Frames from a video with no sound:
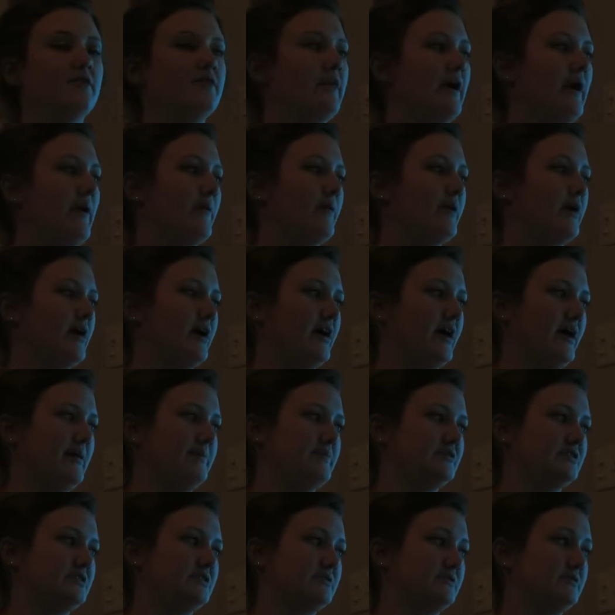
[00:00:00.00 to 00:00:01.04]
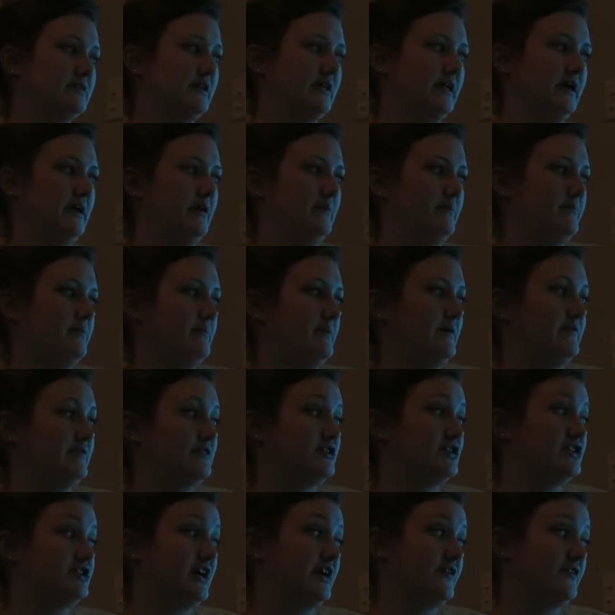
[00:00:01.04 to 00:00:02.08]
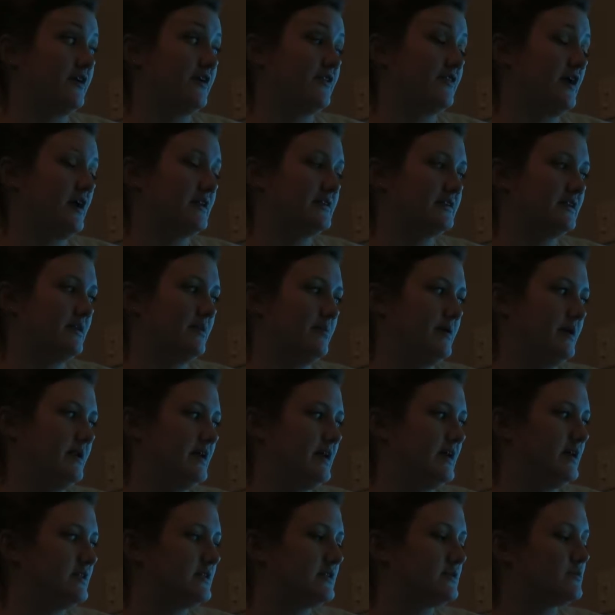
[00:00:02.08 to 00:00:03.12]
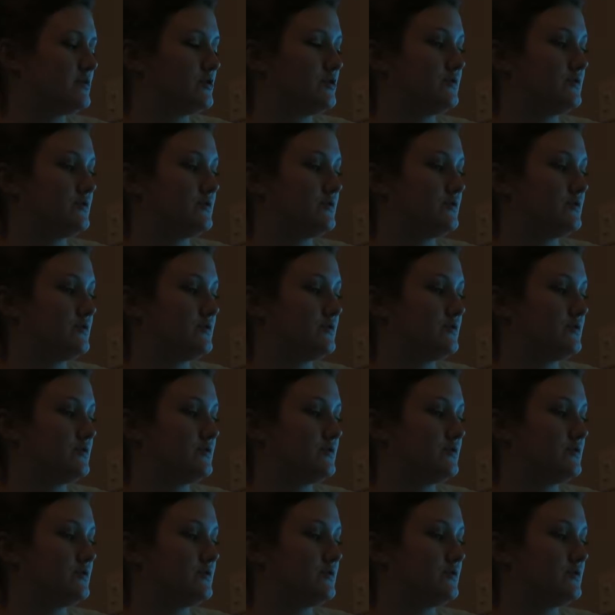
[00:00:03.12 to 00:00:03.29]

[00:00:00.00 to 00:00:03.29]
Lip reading: they were able to really be able to share their thoughts and opinions,